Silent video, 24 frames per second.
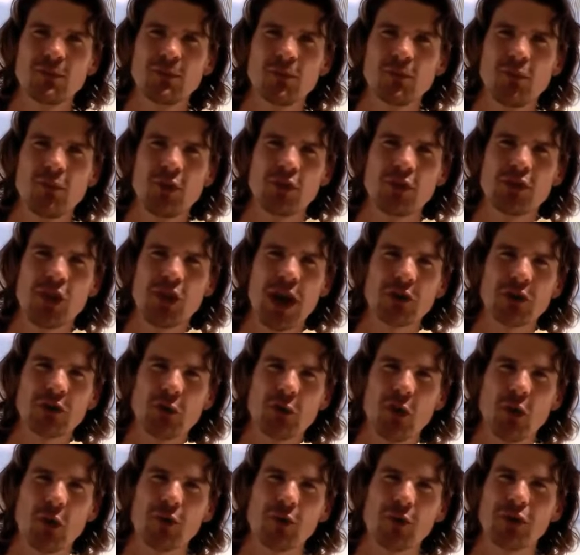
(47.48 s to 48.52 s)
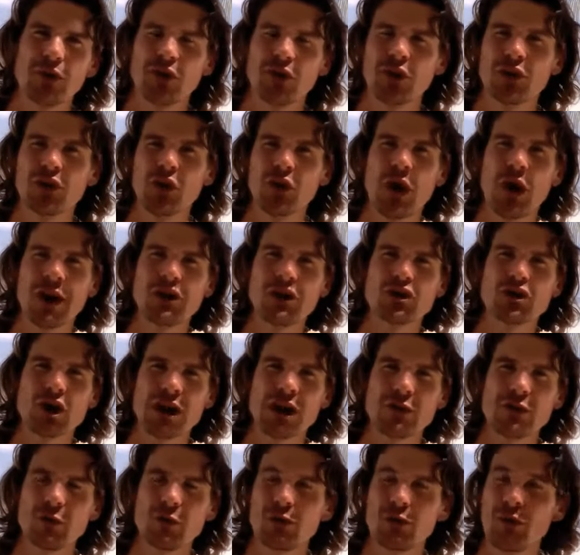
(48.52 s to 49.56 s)
for the status quo, for society in
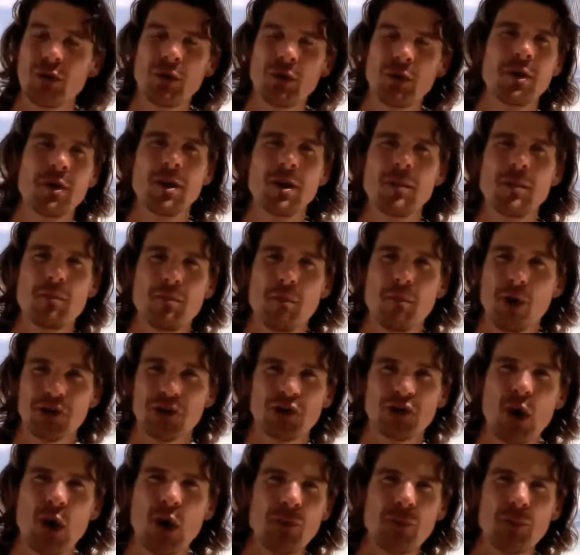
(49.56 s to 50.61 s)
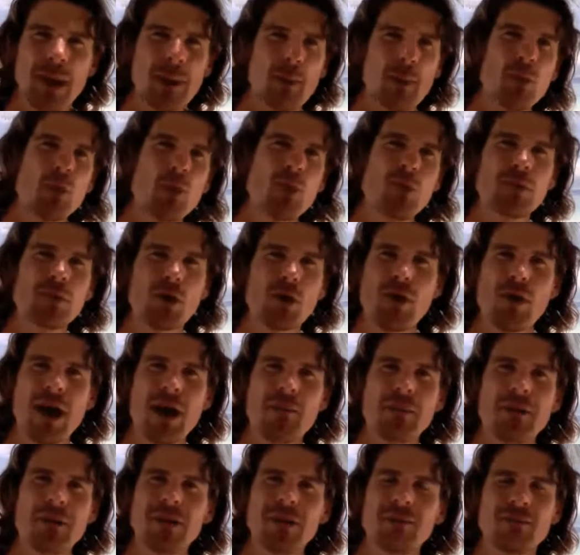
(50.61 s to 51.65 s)
general, for myself, people
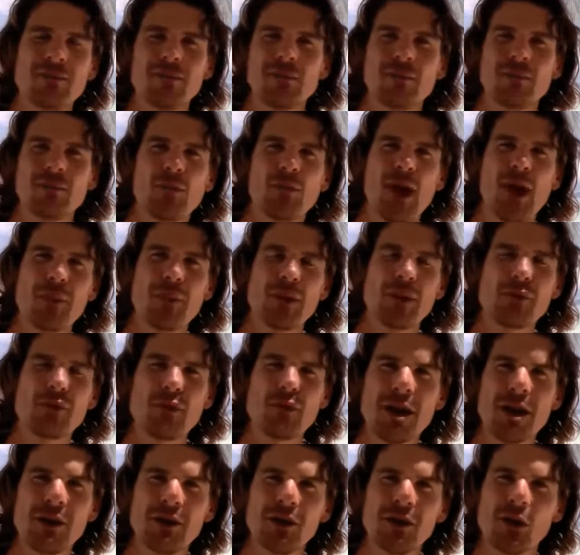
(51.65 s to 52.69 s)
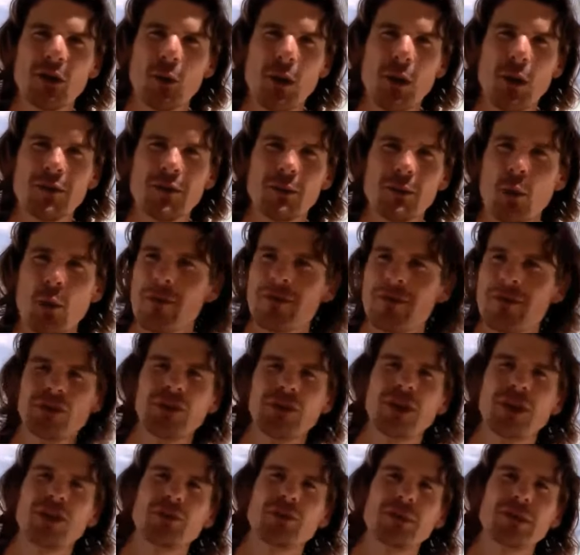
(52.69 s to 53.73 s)
around me, family, friends, whoever
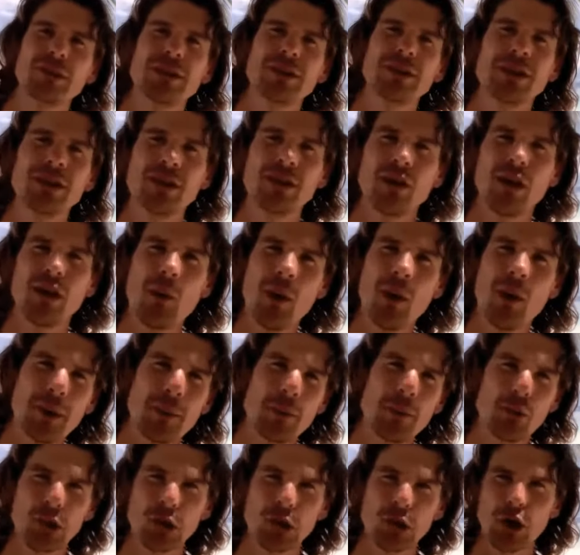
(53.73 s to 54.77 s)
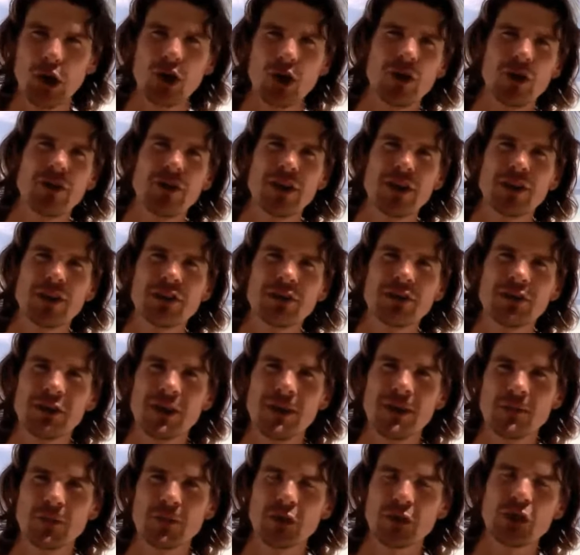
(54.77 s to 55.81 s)
sees me. I want people to learn things
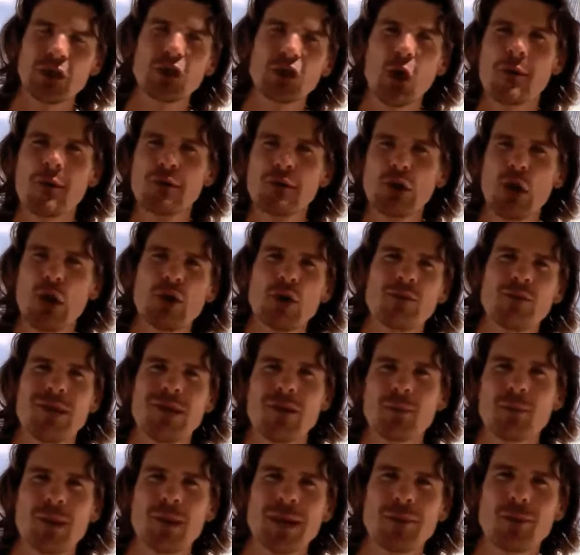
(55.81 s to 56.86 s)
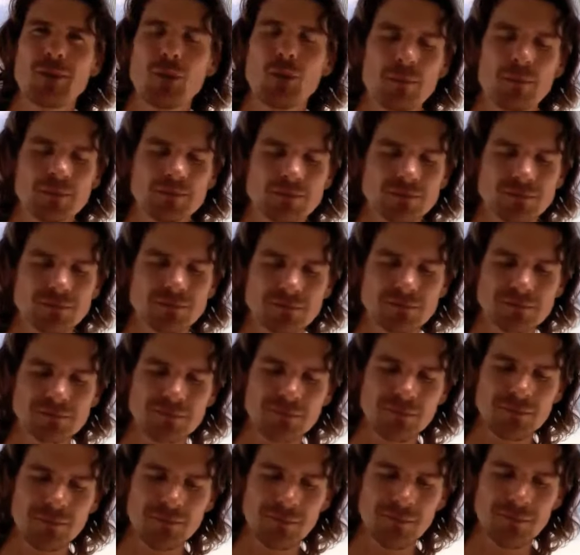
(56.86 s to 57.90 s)
just as I've learned from other people.
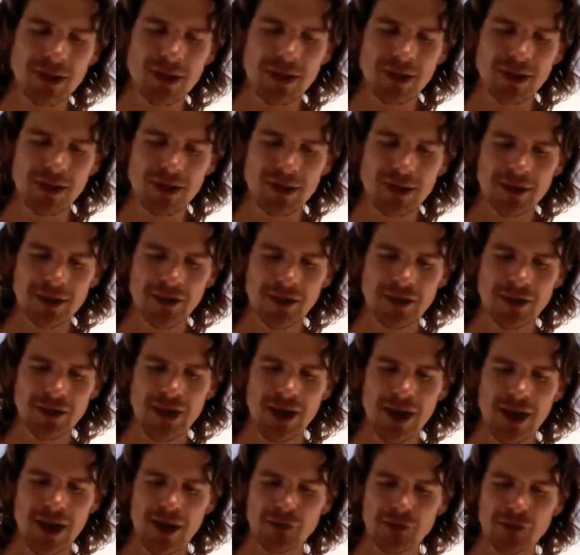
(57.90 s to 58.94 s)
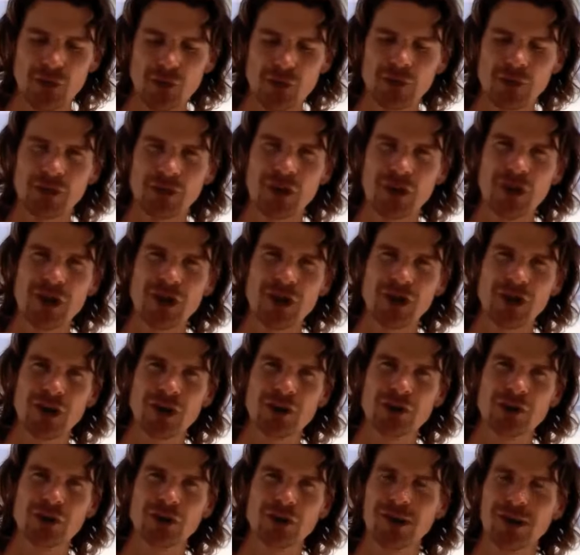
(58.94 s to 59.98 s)
Because that's how us humans learn, you know.
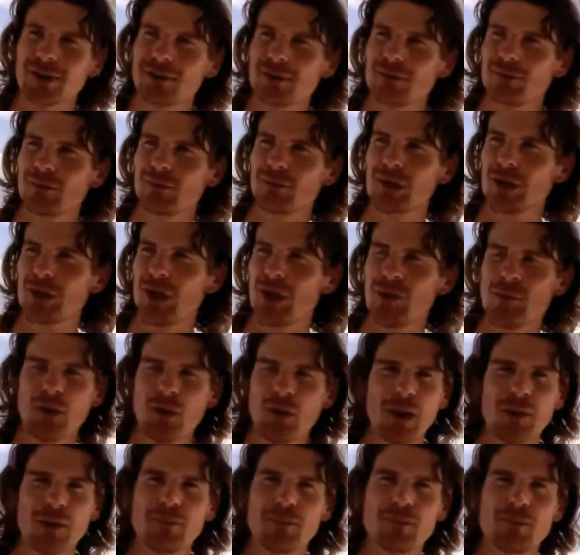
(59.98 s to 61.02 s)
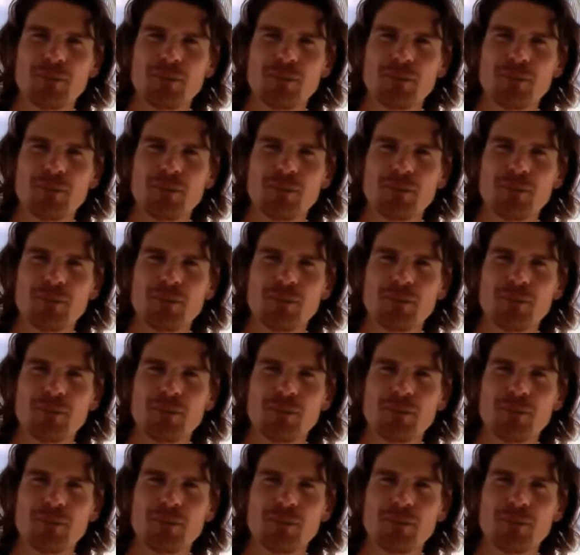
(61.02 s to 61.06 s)
It's like we learn by